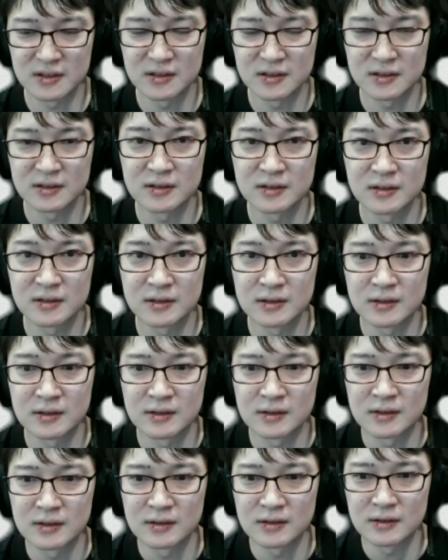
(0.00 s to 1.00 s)
and we are
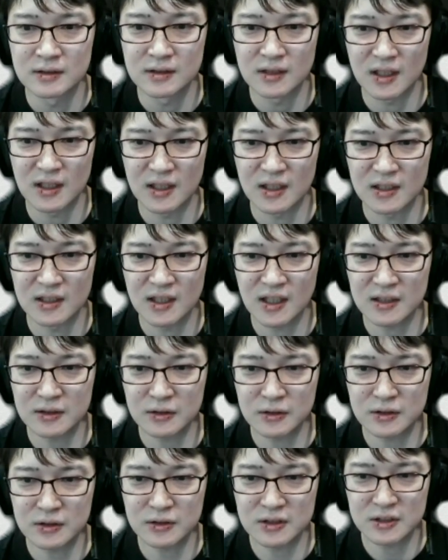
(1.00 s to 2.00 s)
considering two
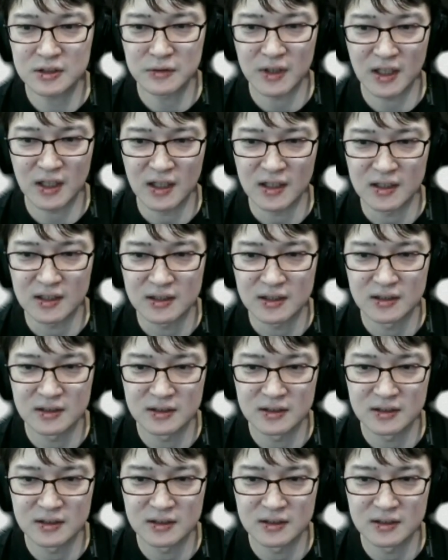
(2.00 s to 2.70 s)
reasons for this.